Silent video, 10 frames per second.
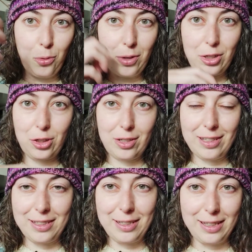orange,
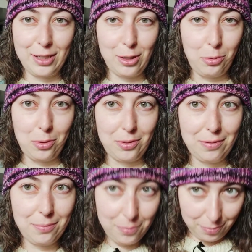and so on.
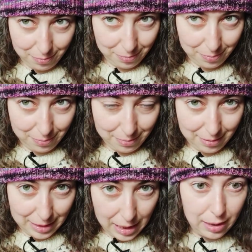
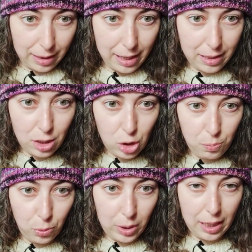Again,
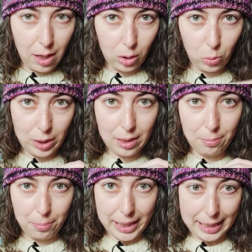Spooky
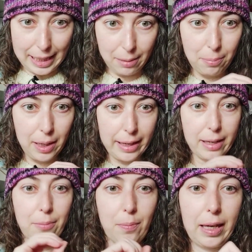Halloween Beanie by
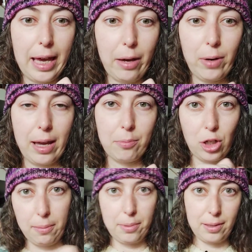Carrie M.
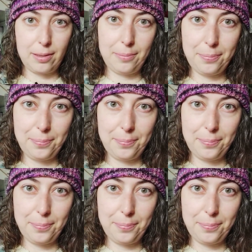Chambers.